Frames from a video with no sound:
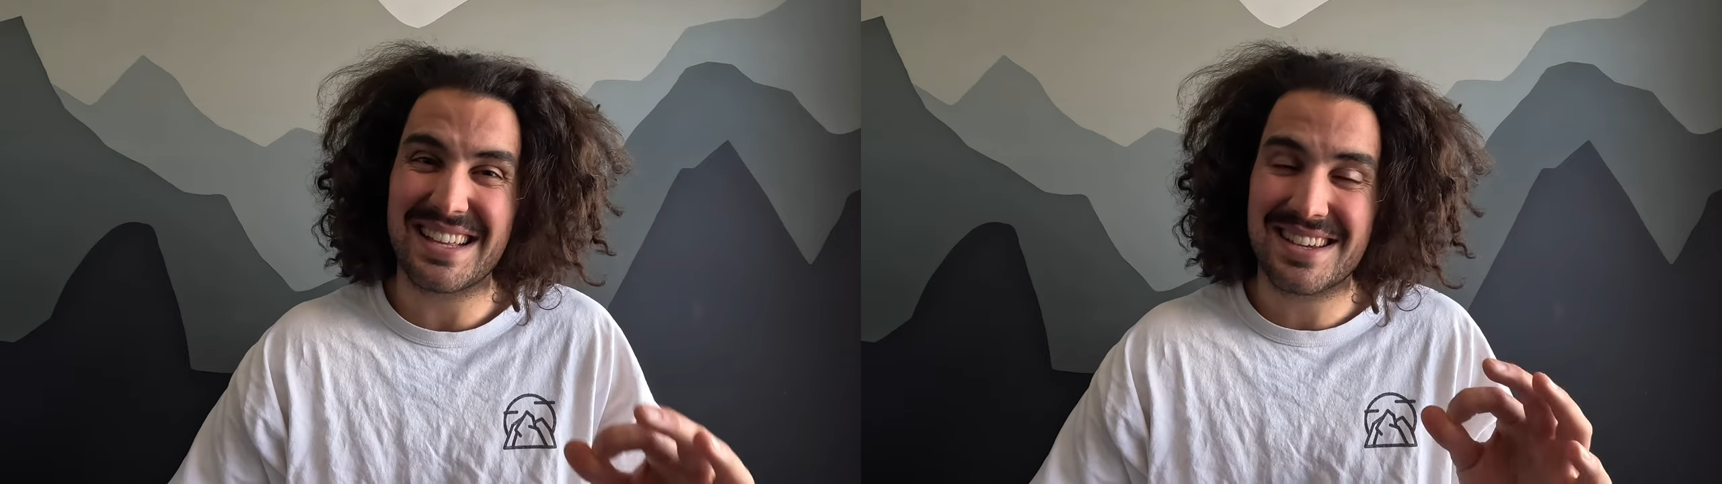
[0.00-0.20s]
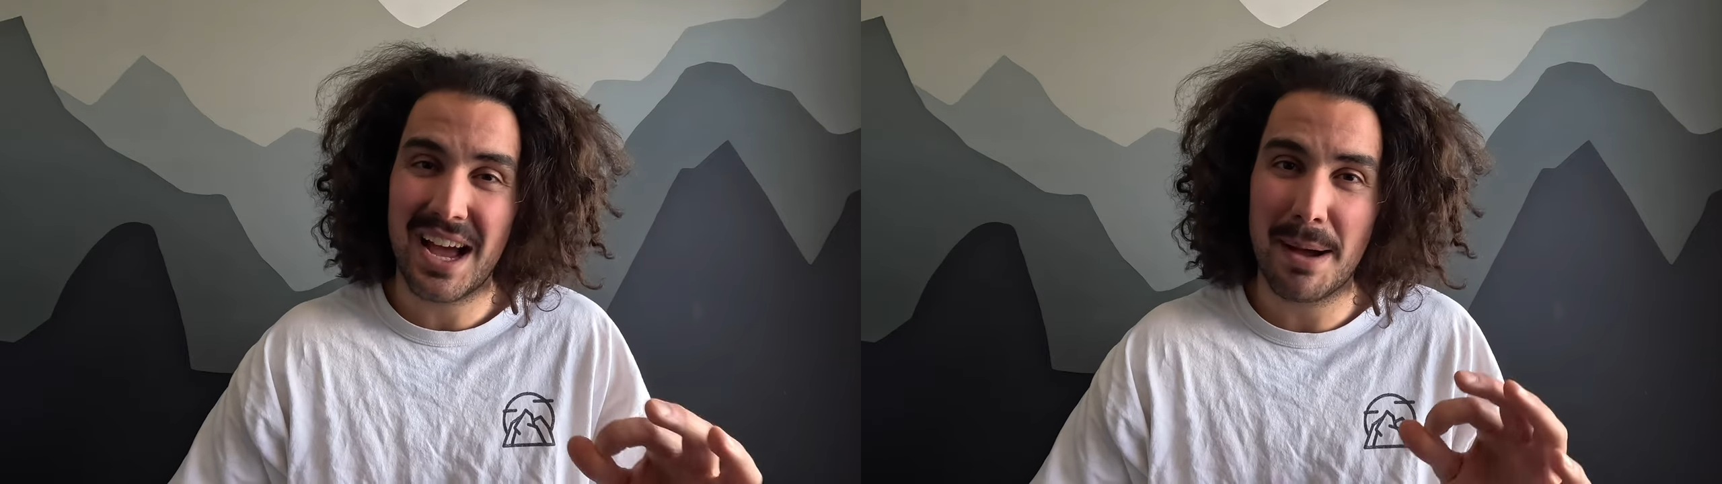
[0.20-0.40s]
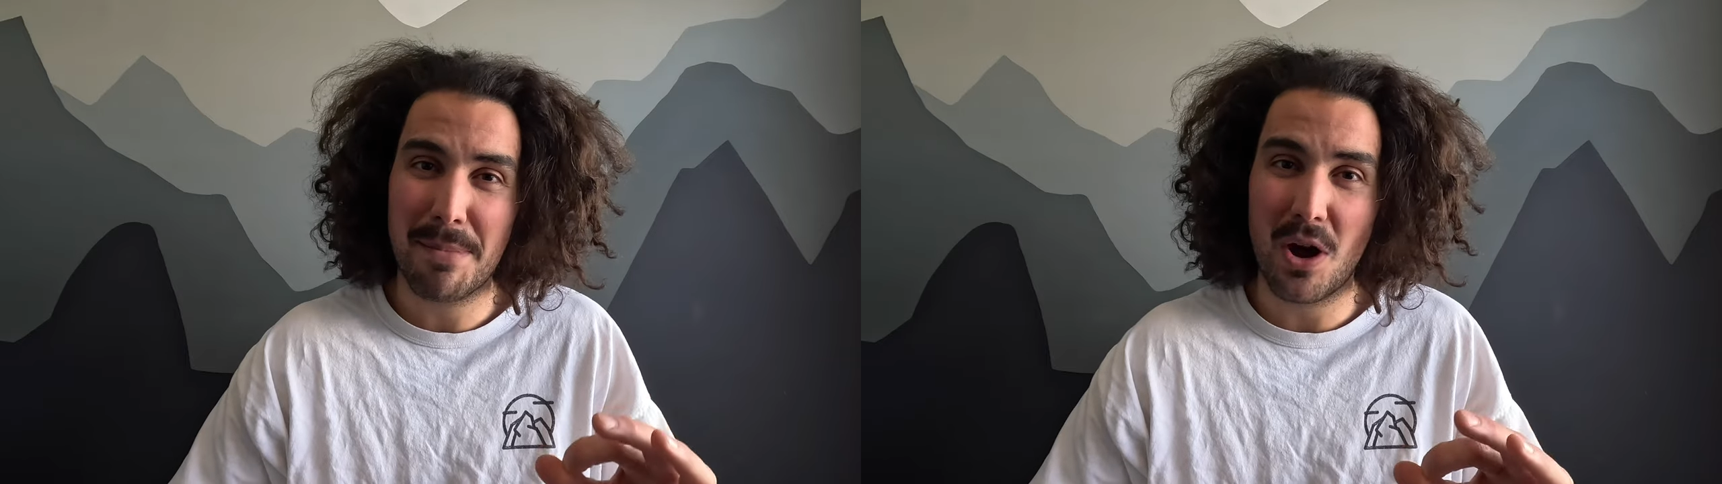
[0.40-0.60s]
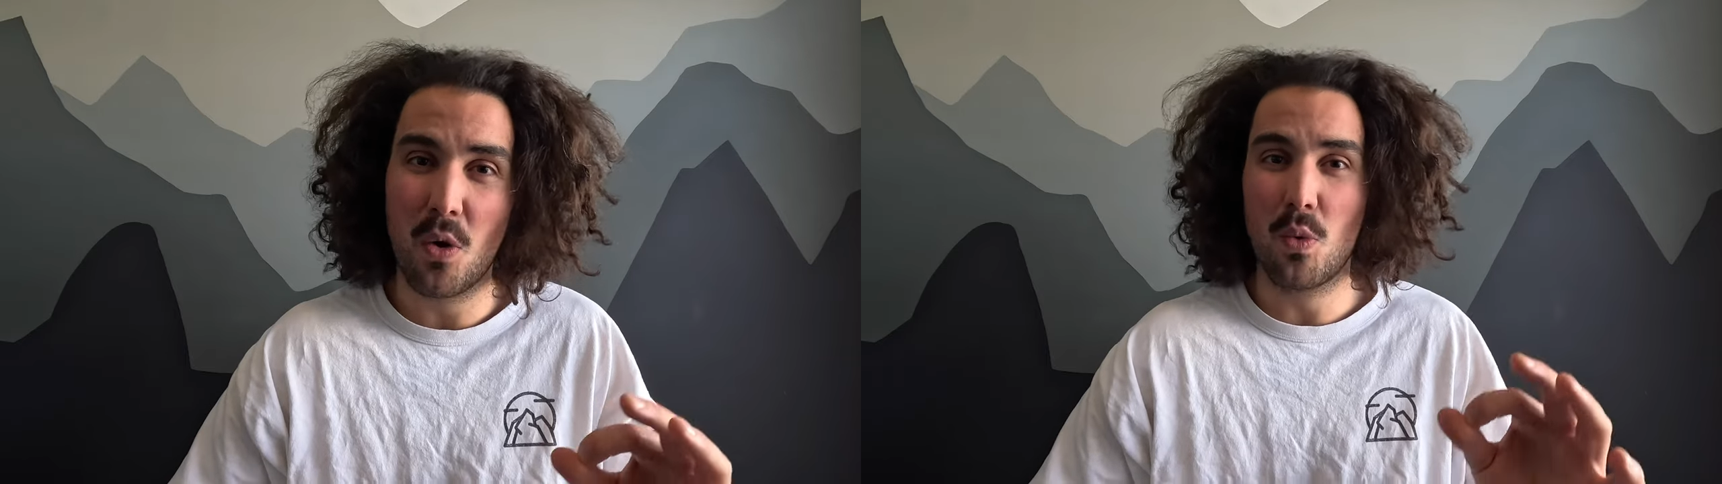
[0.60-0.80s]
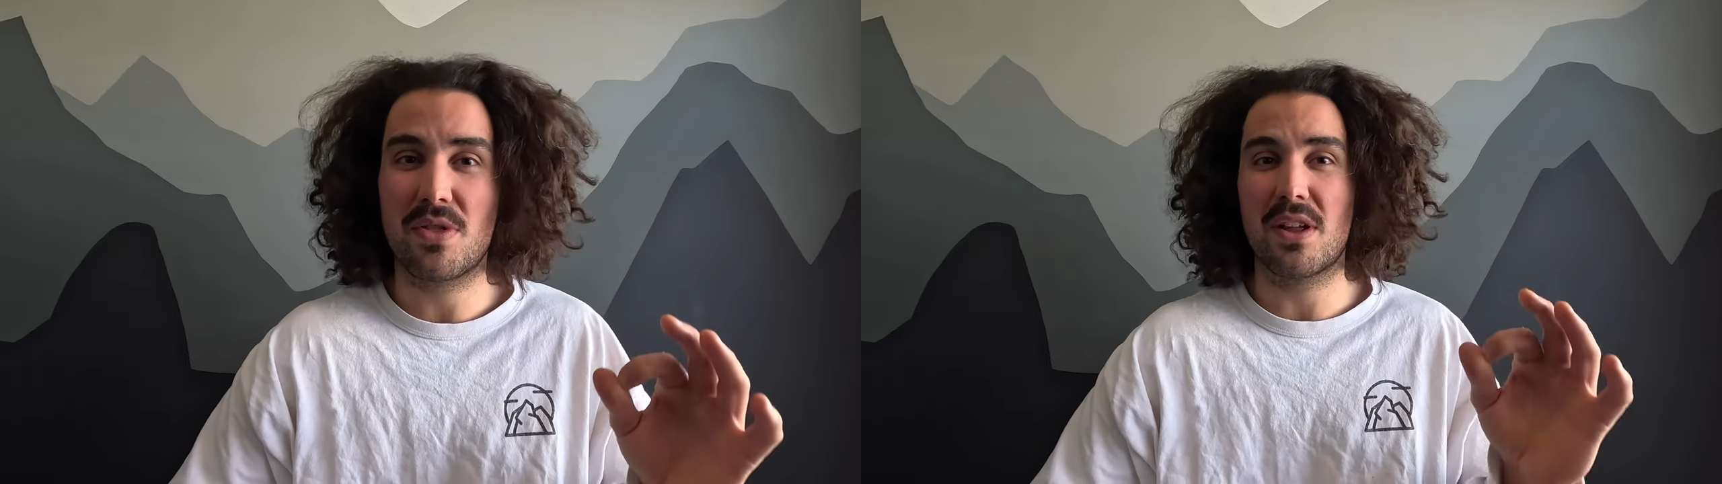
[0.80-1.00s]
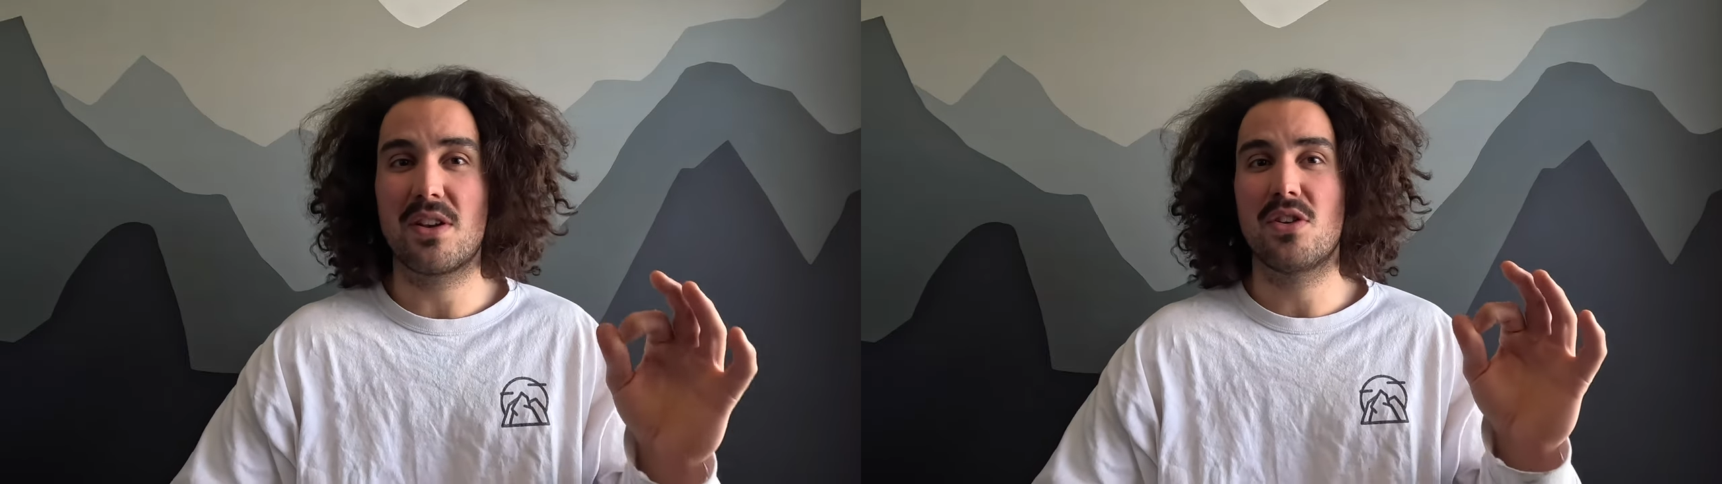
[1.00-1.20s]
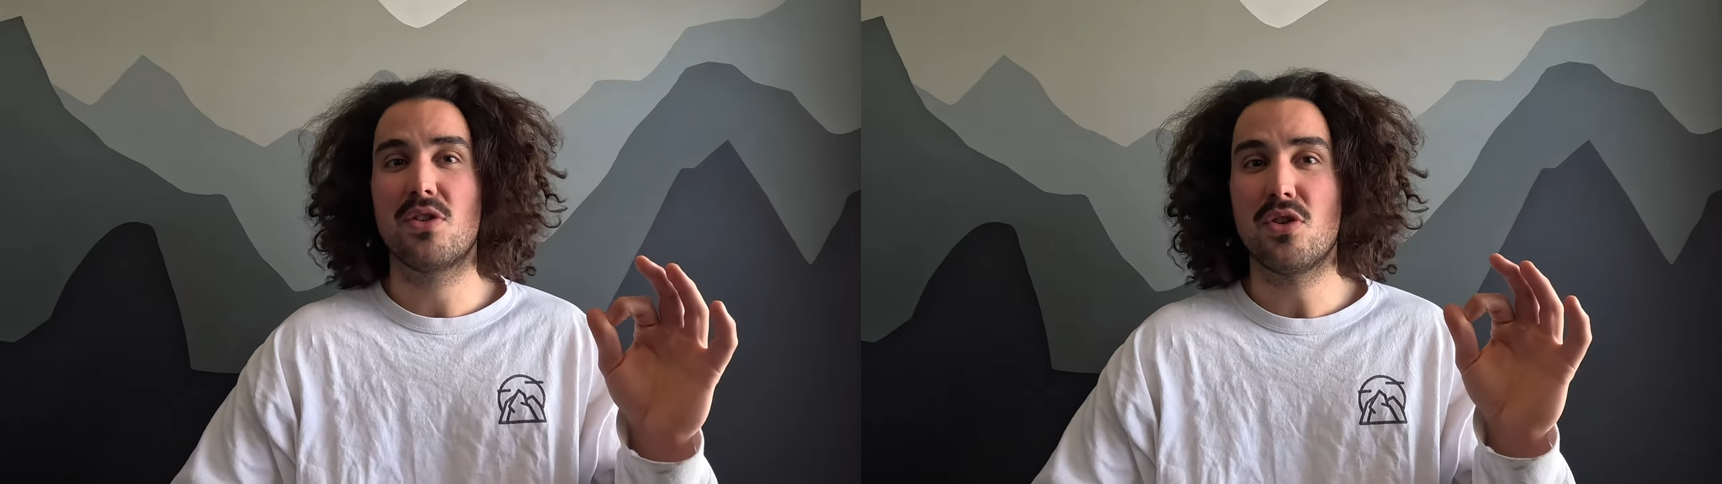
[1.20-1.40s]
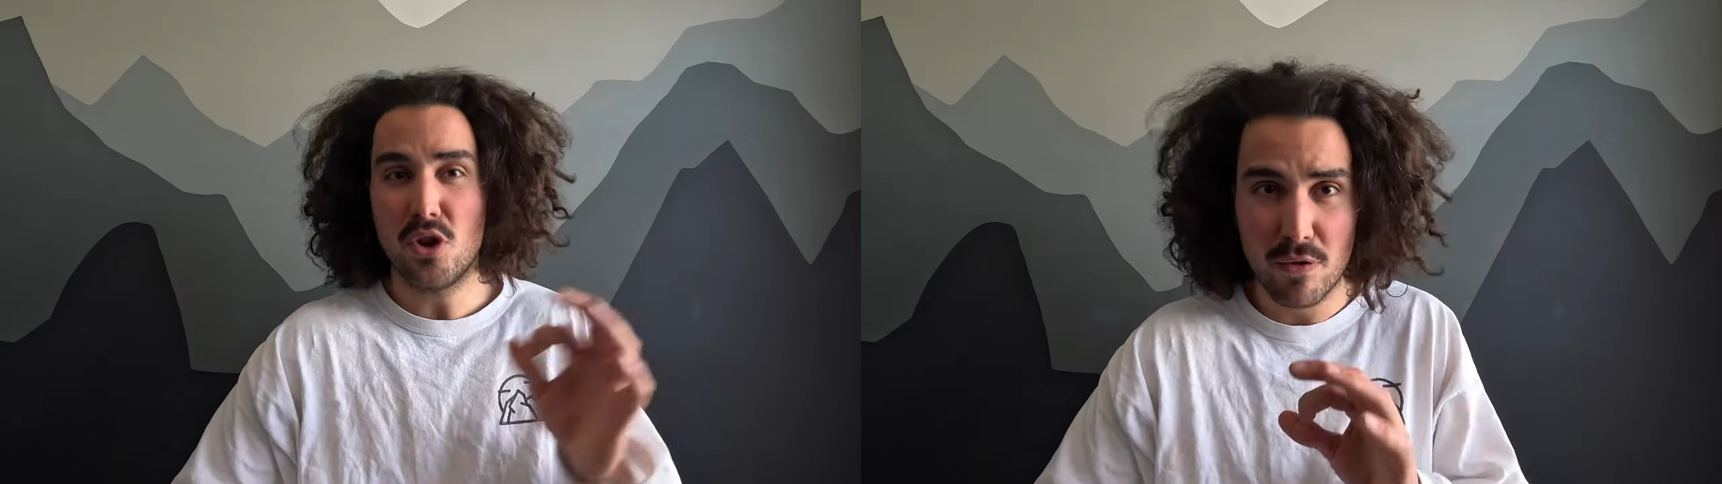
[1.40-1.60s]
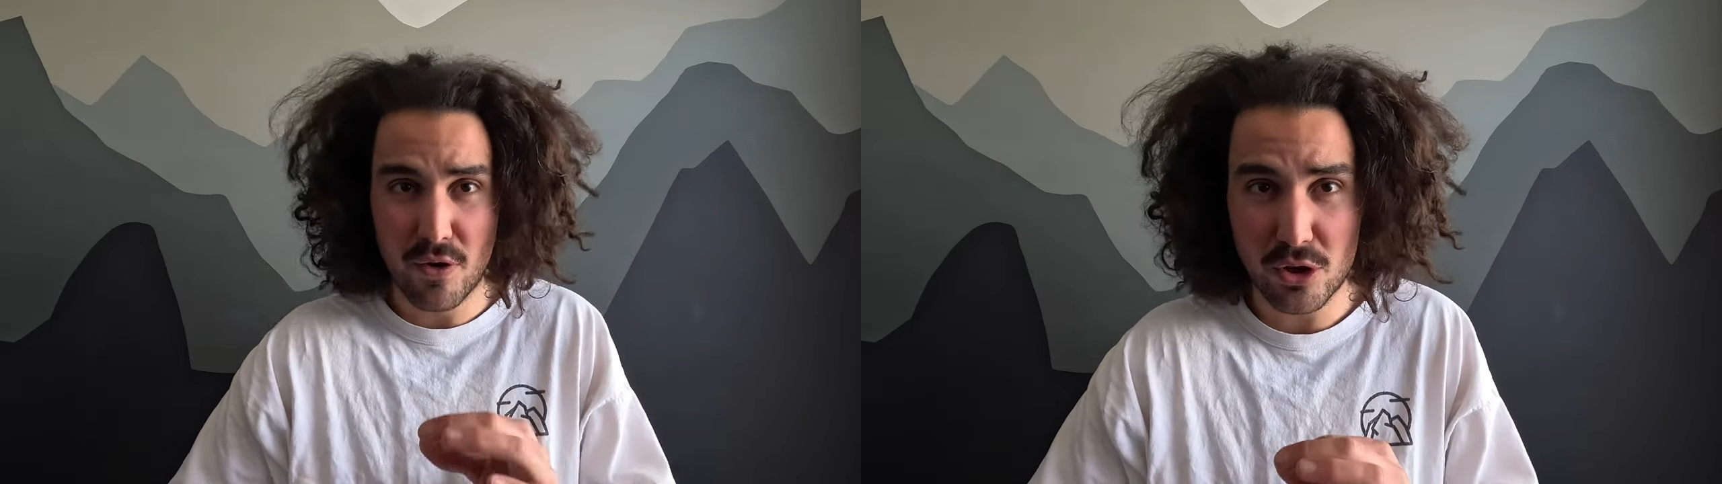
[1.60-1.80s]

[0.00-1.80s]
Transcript: has come out with a new